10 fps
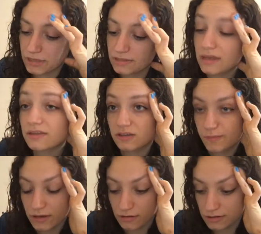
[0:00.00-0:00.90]
These
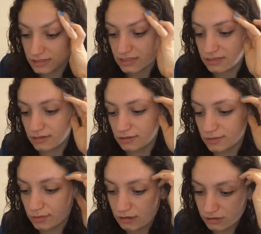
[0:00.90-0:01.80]
experiences are a
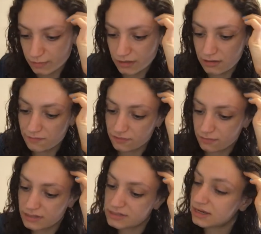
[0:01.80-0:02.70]
world apart from
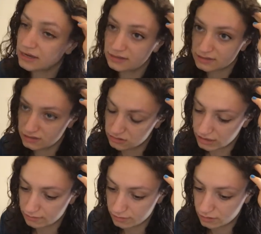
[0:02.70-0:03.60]
my stays at
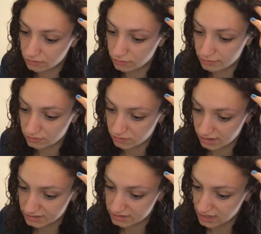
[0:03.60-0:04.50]
Drayton Park Women's
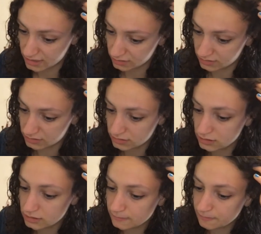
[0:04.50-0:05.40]
Crisis House,
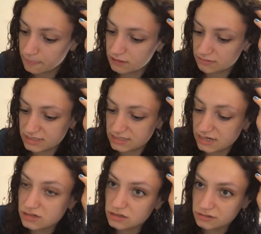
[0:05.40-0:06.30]
a
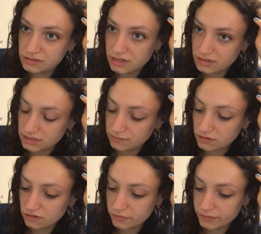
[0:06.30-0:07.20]
residential alternative to
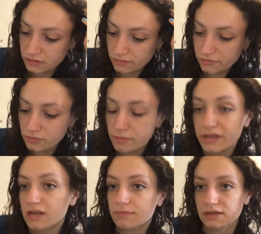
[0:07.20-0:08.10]
hospital for women
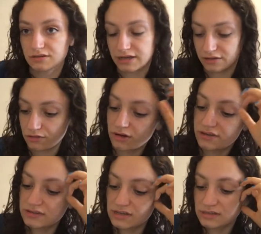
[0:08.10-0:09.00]
in mental health
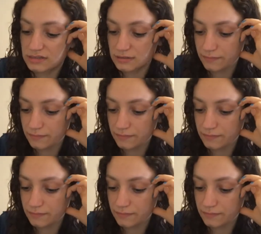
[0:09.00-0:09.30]
crisis.